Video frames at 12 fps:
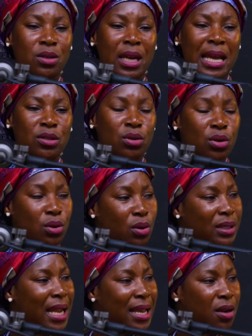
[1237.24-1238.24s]
you get to
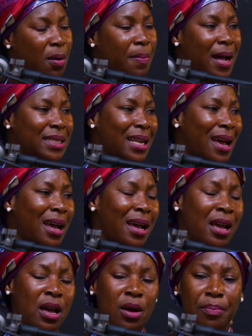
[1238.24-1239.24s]
know that your partner
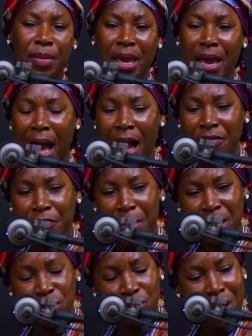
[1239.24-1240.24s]
may have
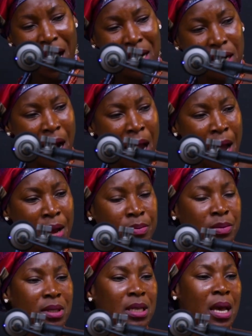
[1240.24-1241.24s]
menstrual
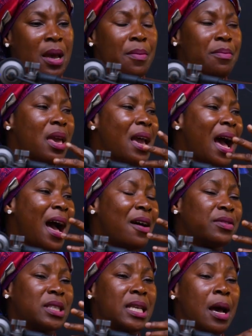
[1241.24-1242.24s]
cramps, may
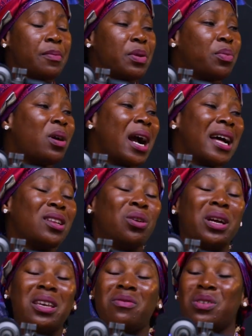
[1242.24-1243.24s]
have, some people
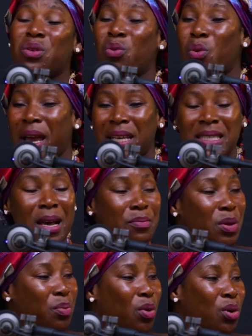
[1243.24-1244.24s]
cannot even work,
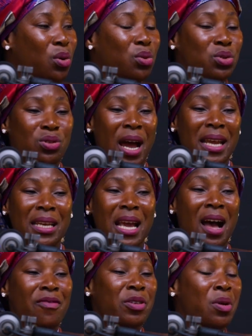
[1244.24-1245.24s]
some people look dry, they
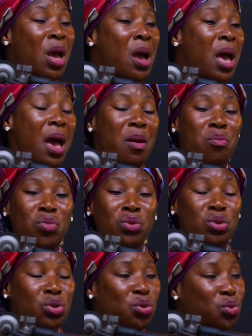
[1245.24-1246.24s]
have
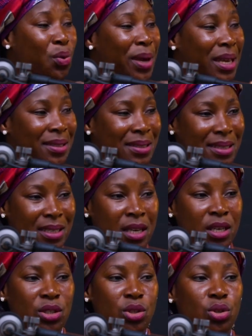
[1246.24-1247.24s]
mood
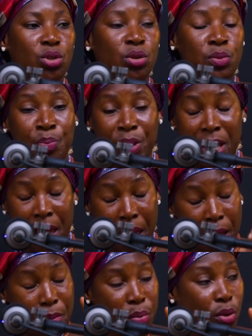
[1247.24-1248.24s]
swings. You should be
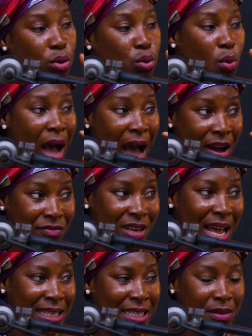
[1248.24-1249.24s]
able to have
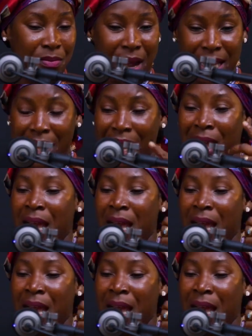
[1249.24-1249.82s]
that in mind.